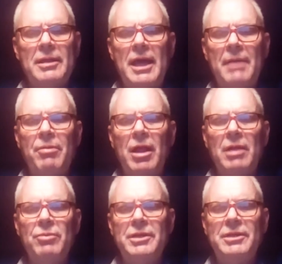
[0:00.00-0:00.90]
That
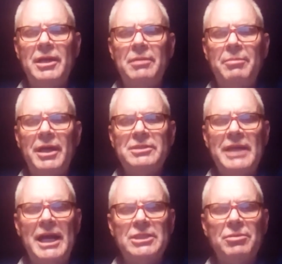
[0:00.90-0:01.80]
problem would tend to be
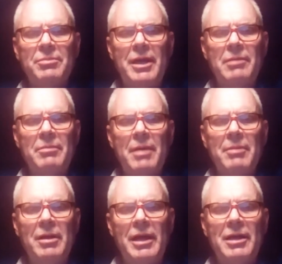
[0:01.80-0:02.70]
exacerbated by
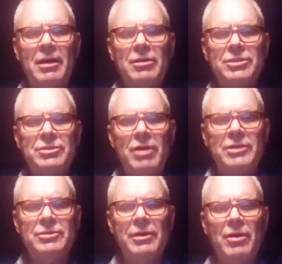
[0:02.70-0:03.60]
molecular
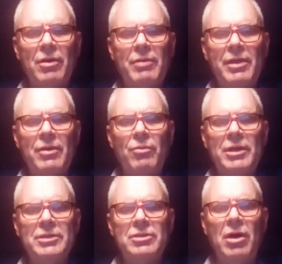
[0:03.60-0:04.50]
structuring, or rather
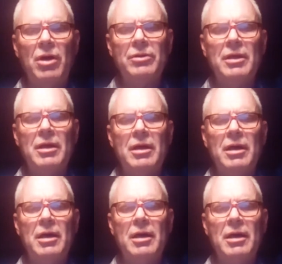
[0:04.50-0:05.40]
what is called
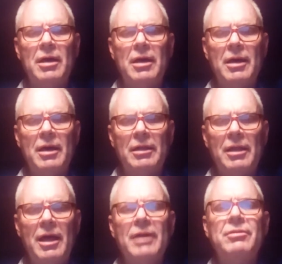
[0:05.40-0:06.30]

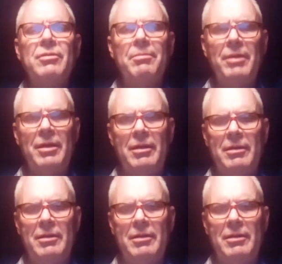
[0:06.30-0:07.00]
allotropy,